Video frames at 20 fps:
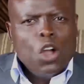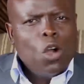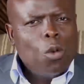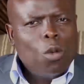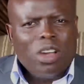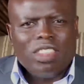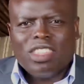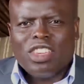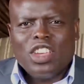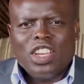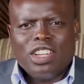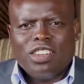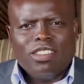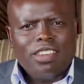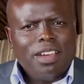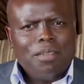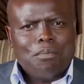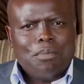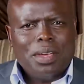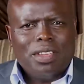whether you're
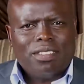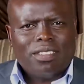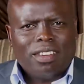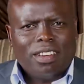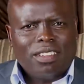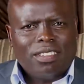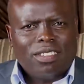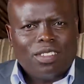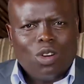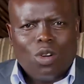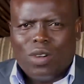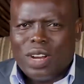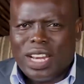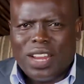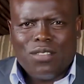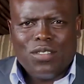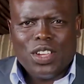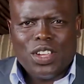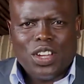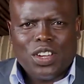doing business or
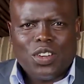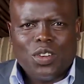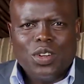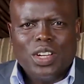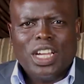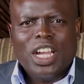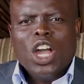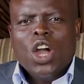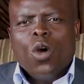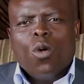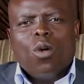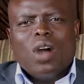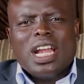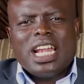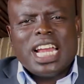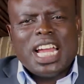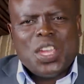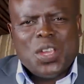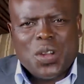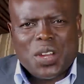whatever you're doing,
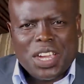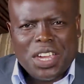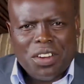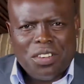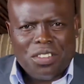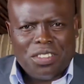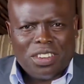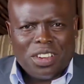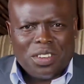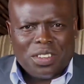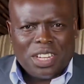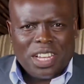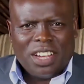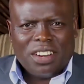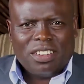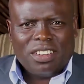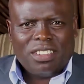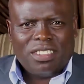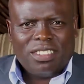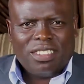what are your key result
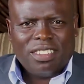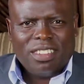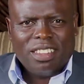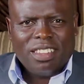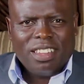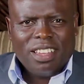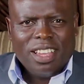areas.